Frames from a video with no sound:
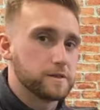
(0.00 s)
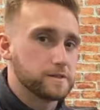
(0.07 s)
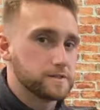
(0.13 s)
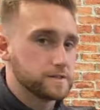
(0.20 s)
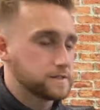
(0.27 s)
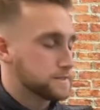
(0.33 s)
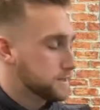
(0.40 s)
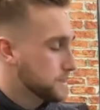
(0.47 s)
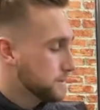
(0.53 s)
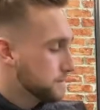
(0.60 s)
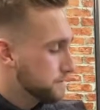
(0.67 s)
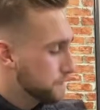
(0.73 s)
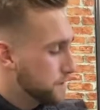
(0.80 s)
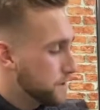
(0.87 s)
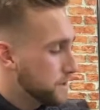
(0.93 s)
This is the
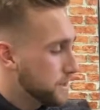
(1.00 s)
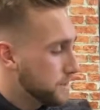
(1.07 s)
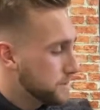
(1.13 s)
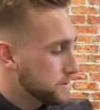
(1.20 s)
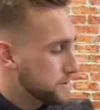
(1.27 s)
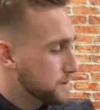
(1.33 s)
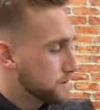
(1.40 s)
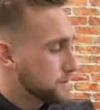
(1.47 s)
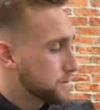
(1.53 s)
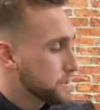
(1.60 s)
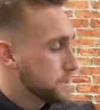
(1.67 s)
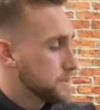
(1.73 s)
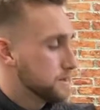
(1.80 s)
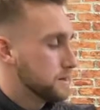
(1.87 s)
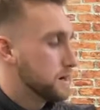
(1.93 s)
third episode
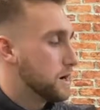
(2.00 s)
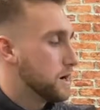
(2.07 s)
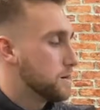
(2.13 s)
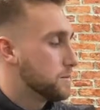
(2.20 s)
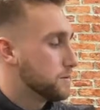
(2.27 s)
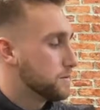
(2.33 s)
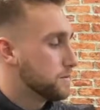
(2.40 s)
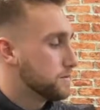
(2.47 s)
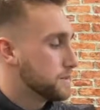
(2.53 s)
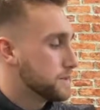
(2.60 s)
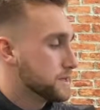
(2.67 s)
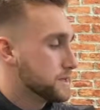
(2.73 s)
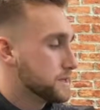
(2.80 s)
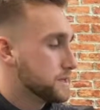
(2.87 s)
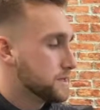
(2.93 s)
of
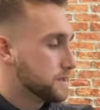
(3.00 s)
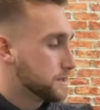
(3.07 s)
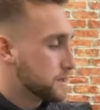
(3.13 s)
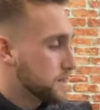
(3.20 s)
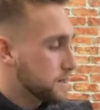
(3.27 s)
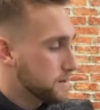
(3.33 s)
the